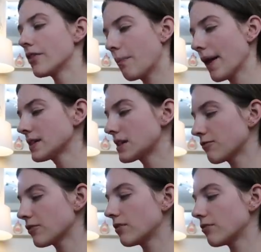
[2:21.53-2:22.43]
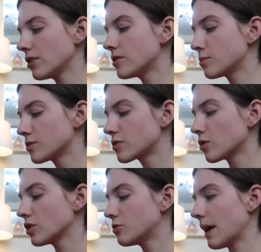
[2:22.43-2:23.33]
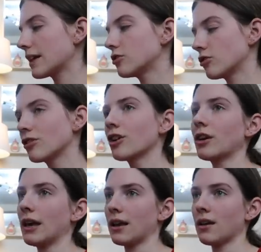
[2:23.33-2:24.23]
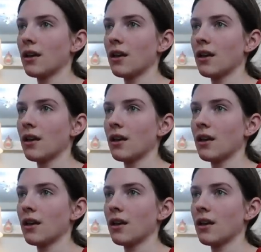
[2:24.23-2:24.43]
The plastic-free reusable storage bag you can cook in.